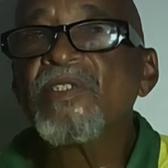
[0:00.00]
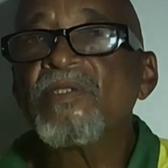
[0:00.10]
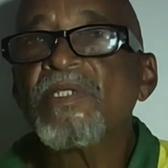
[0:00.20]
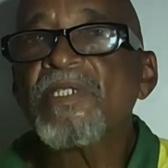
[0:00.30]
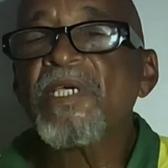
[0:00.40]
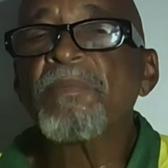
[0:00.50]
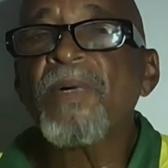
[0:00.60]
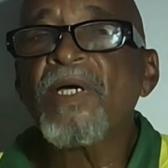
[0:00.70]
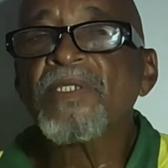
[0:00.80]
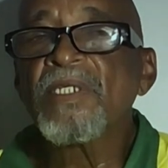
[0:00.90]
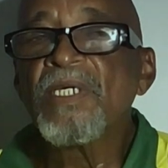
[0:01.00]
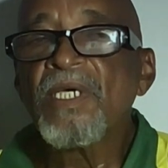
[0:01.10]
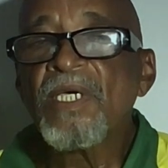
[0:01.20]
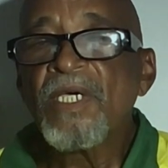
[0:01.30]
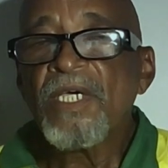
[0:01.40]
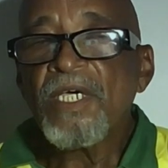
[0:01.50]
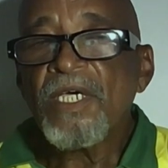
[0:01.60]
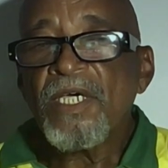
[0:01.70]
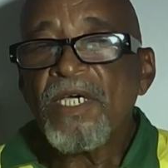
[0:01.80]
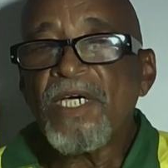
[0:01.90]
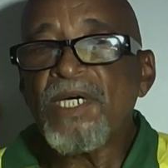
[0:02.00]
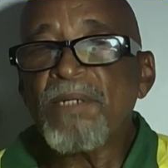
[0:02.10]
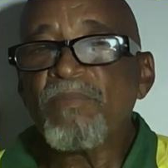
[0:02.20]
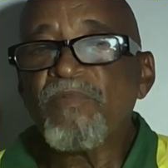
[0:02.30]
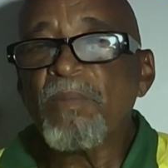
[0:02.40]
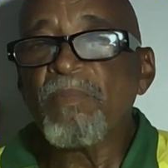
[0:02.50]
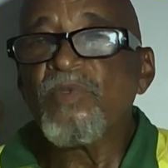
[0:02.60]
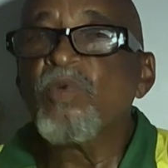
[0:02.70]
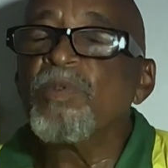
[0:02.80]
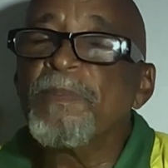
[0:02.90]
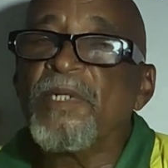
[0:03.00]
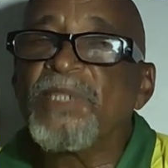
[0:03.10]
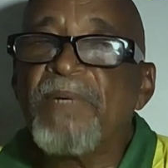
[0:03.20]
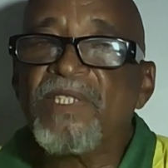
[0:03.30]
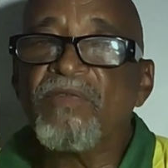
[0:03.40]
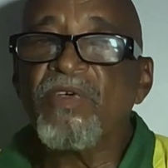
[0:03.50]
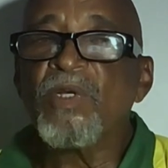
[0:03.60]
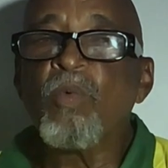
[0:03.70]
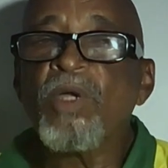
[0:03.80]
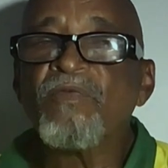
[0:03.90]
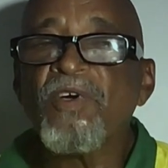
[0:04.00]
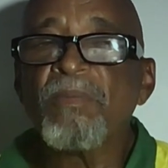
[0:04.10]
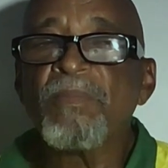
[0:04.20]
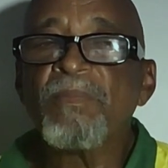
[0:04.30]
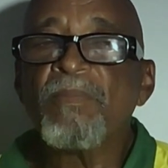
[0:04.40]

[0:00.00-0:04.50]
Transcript: to take part. From two perspectives, really. One, from